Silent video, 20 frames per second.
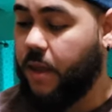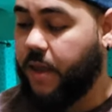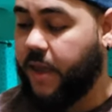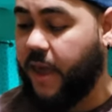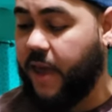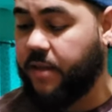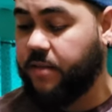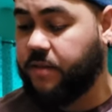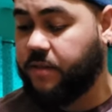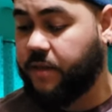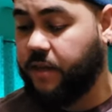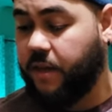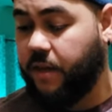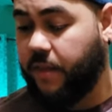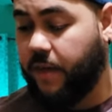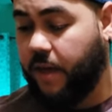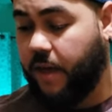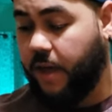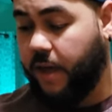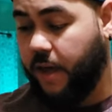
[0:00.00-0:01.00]
can see
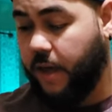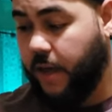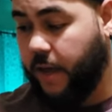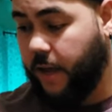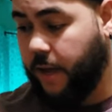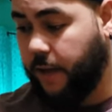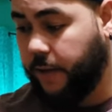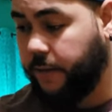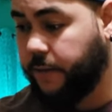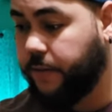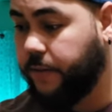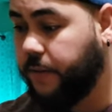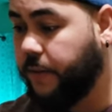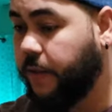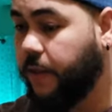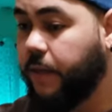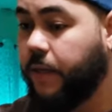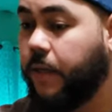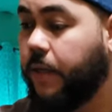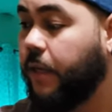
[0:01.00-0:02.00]
the
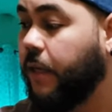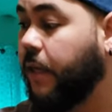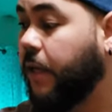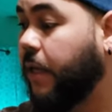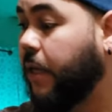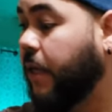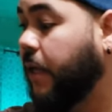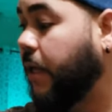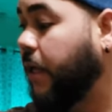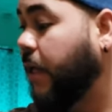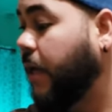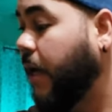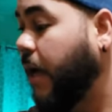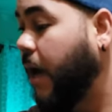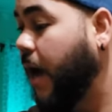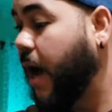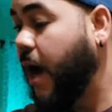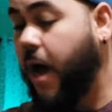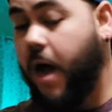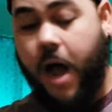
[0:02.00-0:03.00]

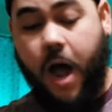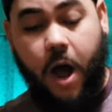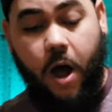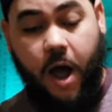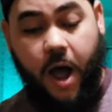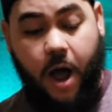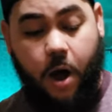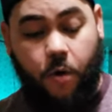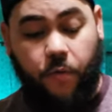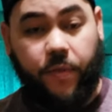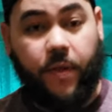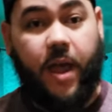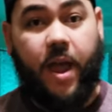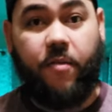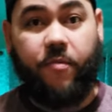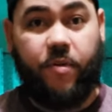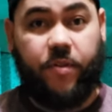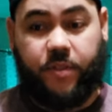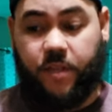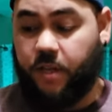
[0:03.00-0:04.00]
uh, how, how
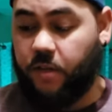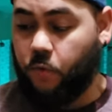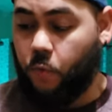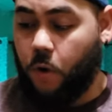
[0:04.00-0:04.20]
everything